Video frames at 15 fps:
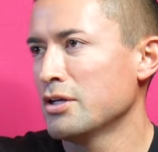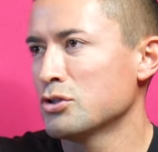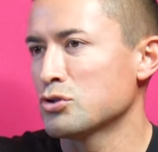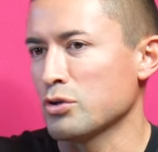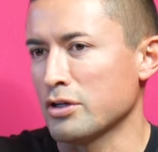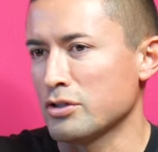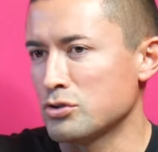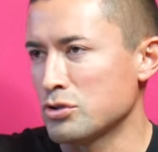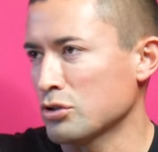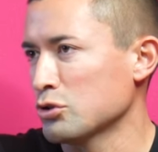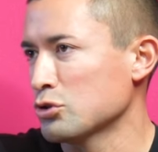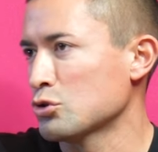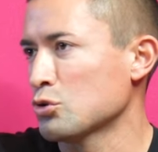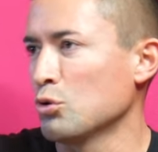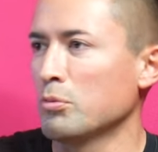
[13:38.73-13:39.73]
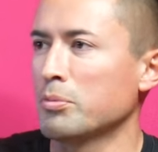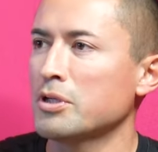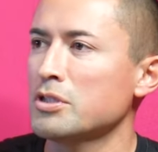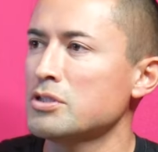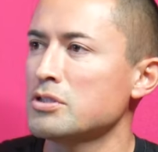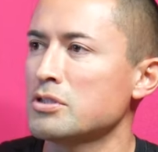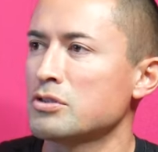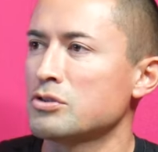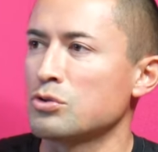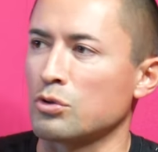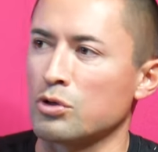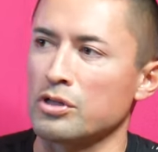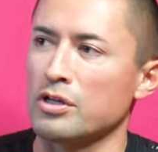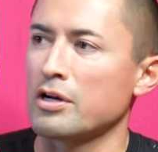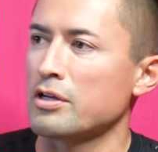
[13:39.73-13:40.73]
So I took the school bus yeah. to
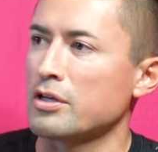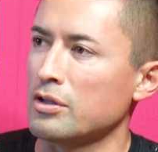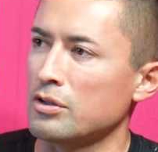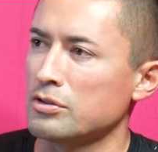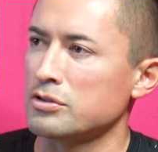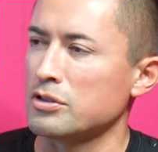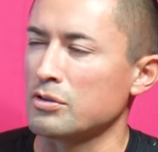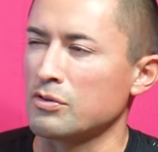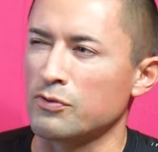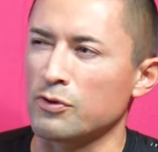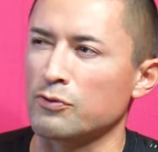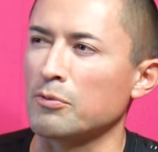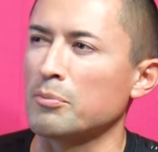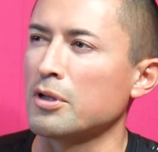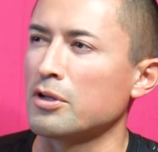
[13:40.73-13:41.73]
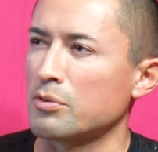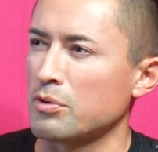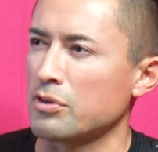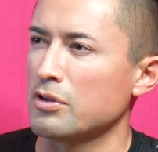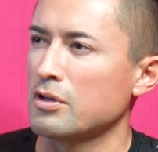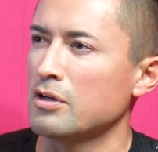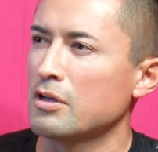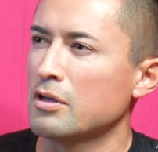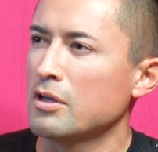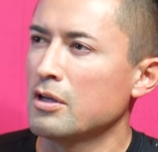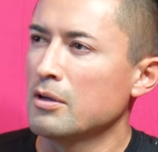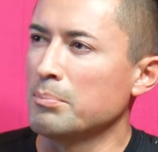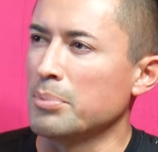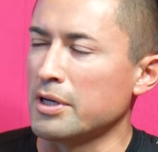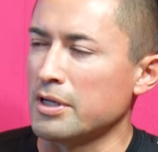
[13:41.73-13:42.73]
Granada Hills. I don't know if you're familiar with it. Yeah.
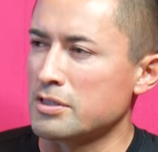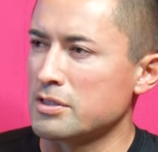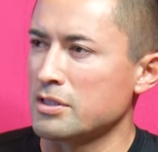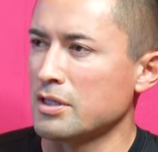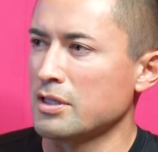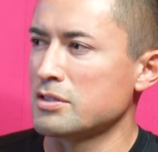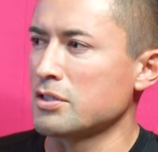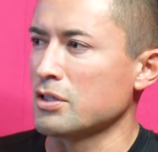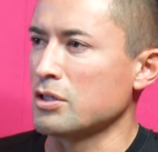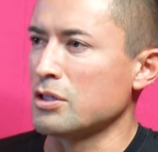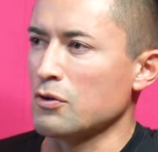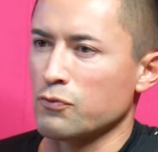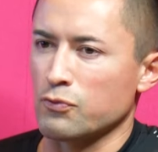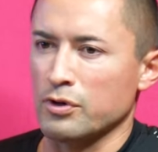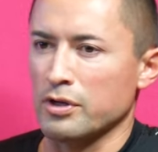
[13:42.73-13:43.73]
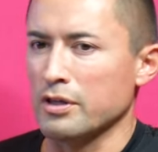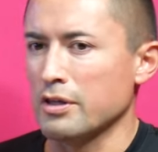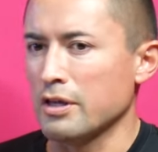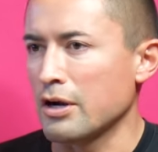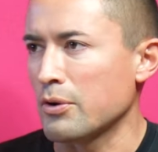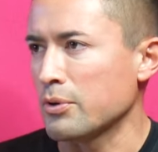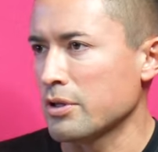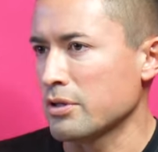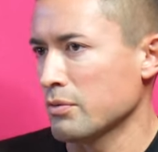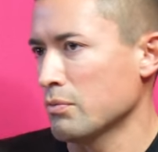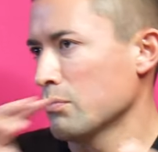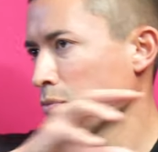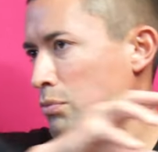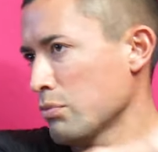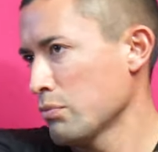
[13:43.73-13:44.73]
But it's it's a different area
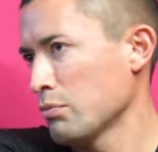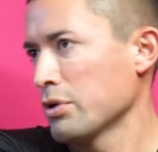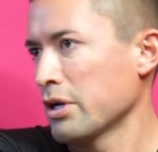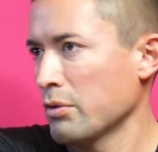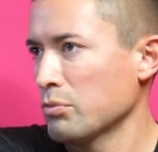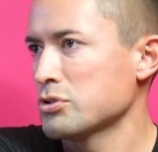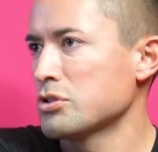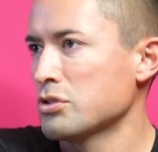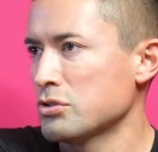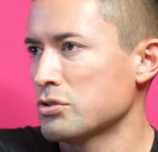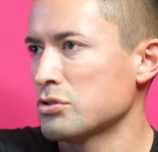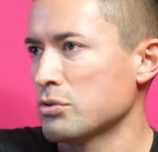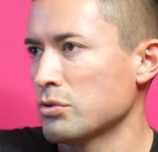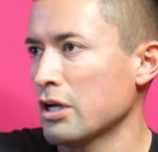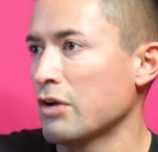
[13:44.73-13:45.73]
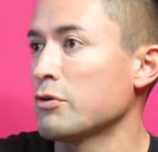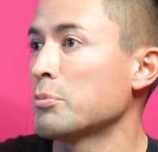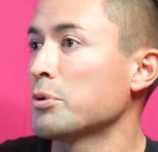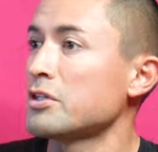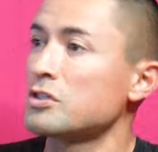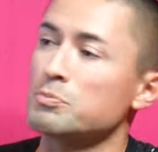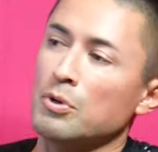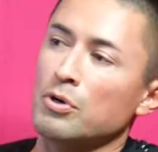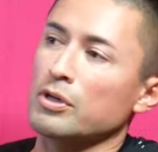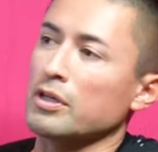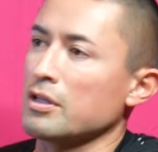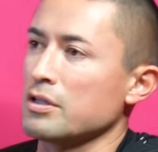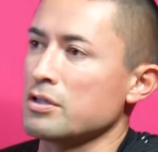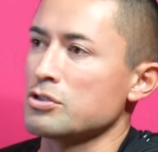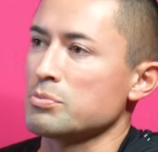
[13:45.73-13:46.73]
than what I was used to. Everybody spoke
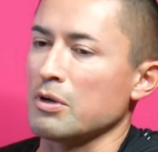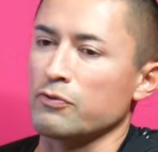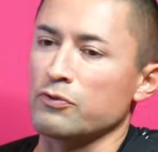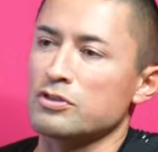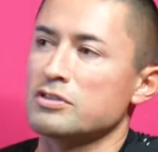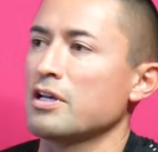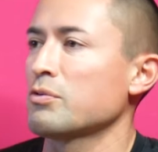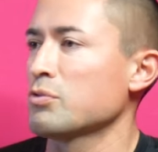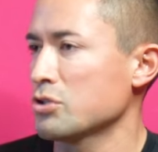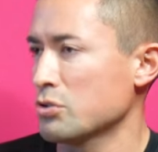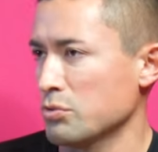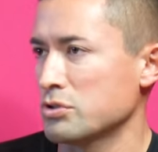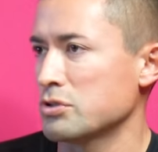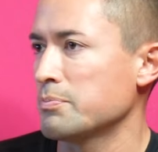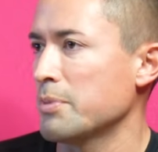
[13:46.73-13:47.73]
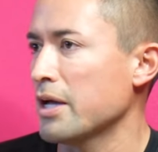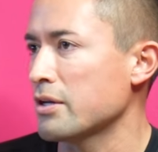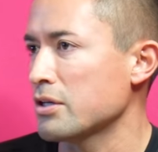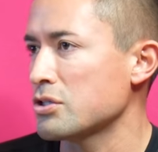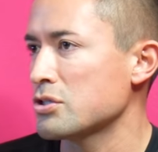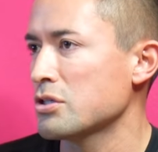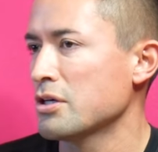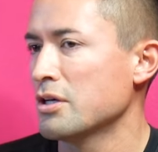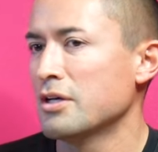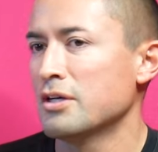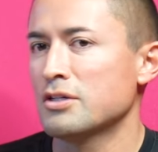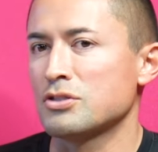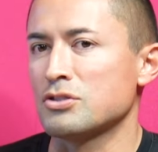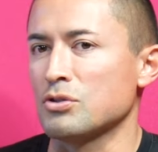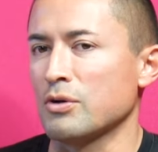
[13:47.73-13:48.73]
English. My first language was Spanish. Yeah.
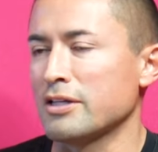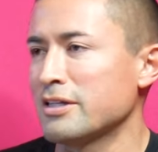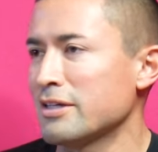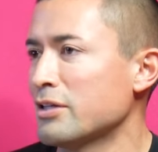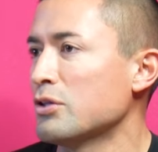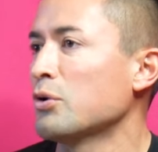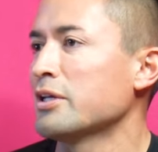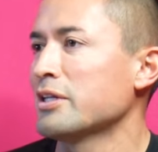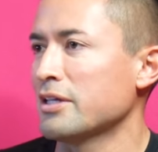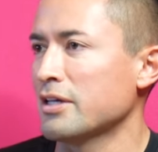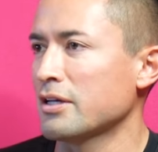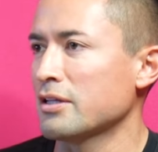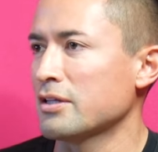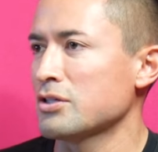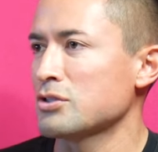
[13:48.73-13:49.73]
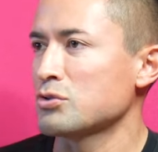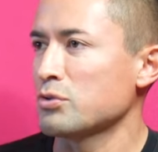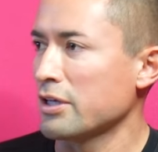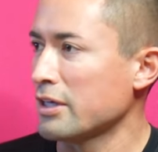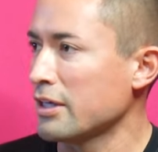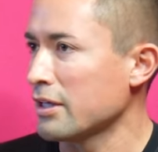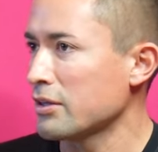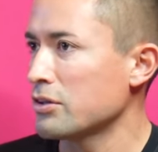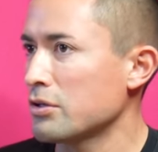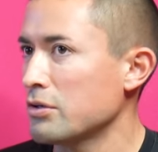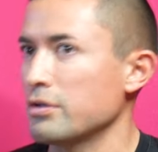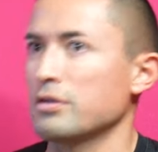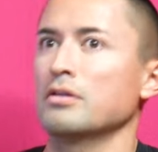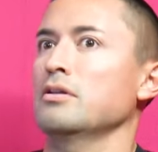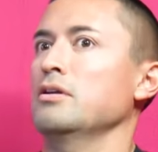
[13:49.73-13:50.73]
So I didn't know any English. So I get
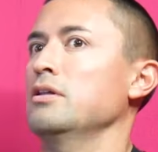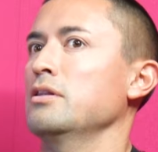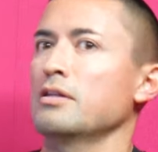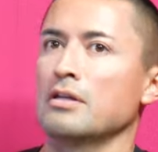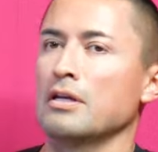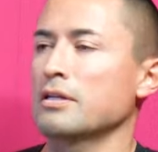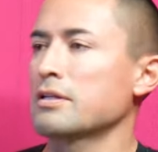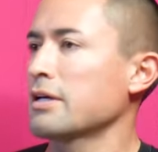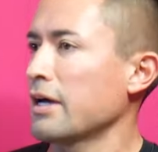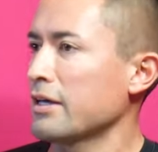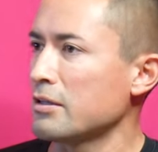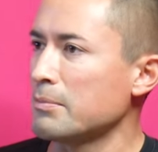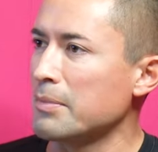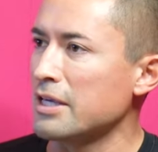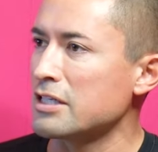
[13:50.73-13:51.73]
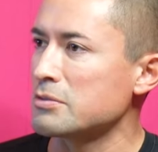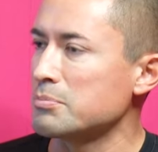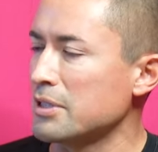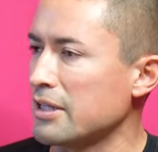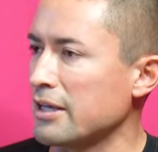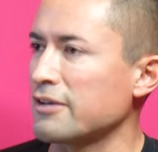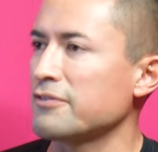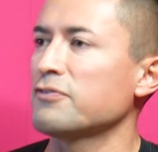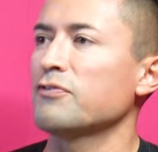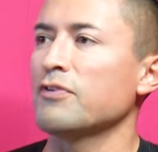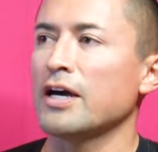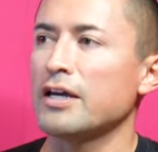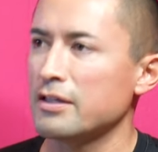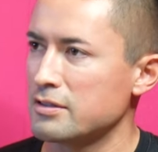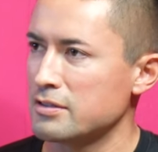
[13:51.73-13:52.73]
there and and it kind of makes me like
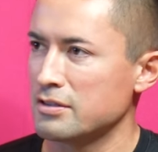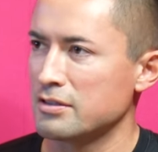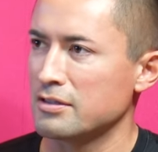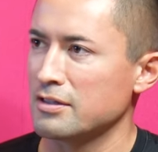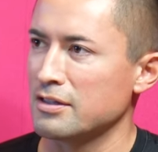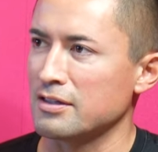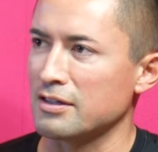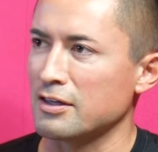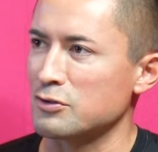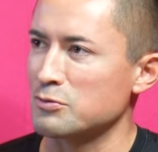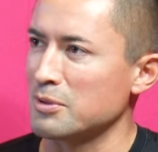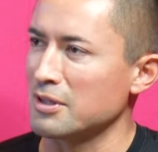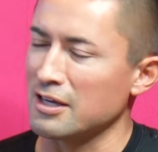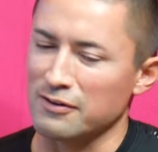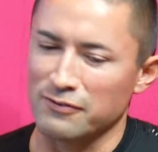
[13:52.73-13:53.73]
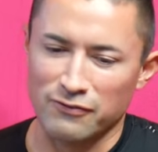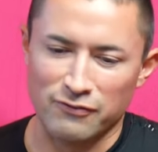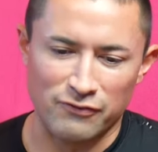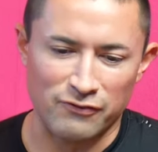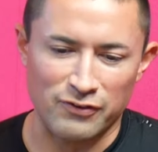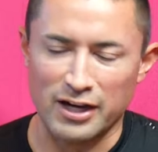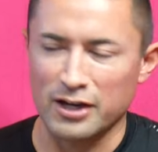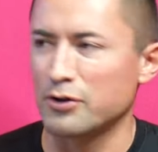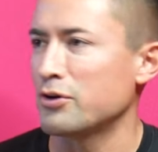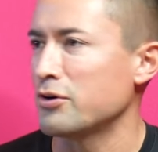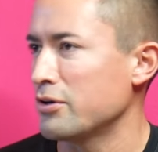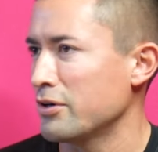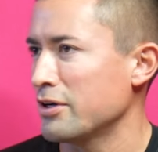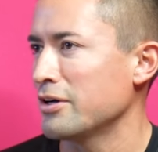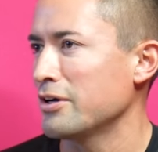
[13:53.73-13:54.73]
fight. And it yes. gives me that
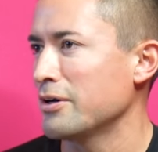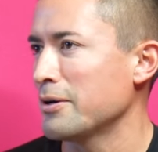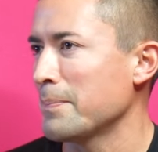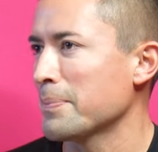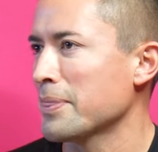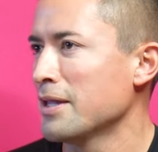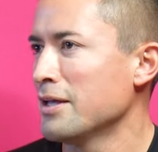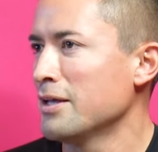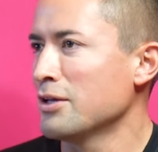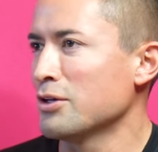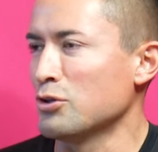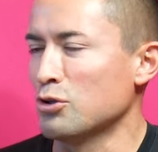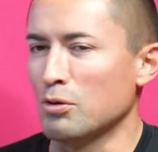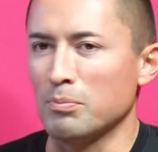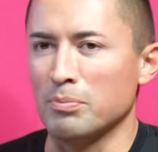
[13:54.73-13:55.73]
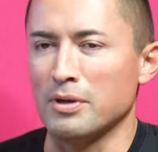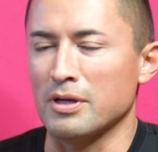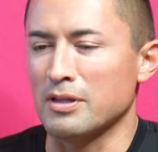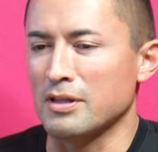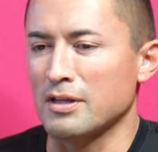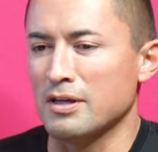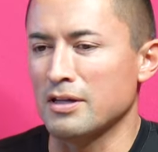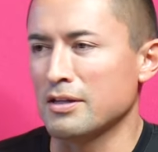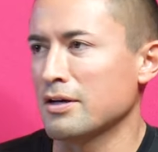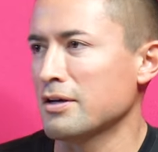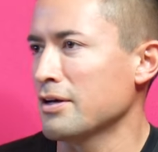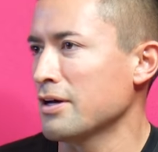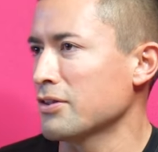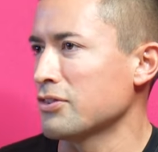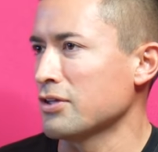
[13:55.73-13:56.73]
fighter, um, yeah. you know, and, and I,
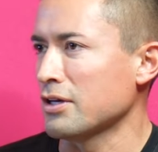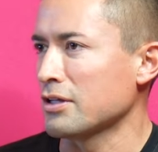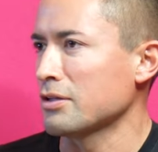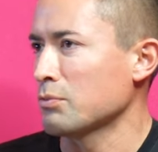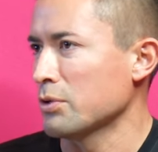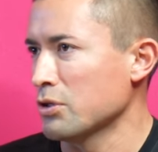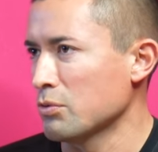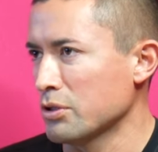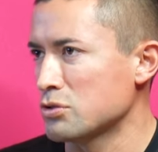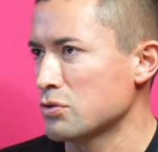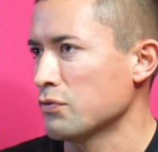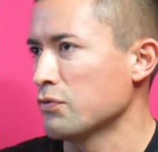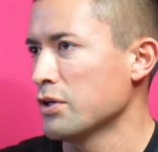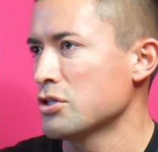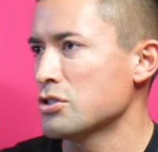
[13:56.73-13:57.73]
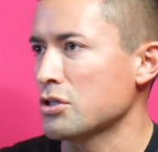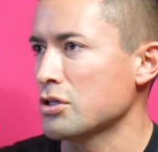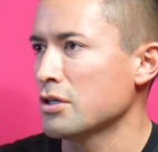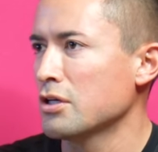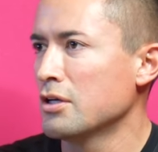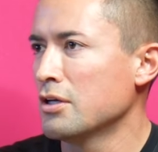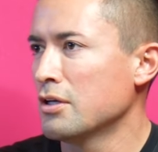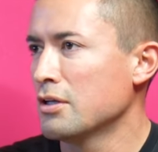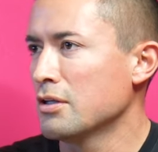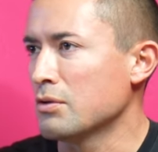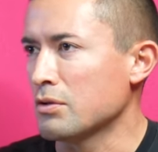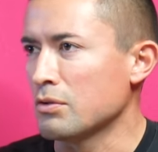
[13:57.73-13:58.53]
I, think that when you went to Fiji, yeah.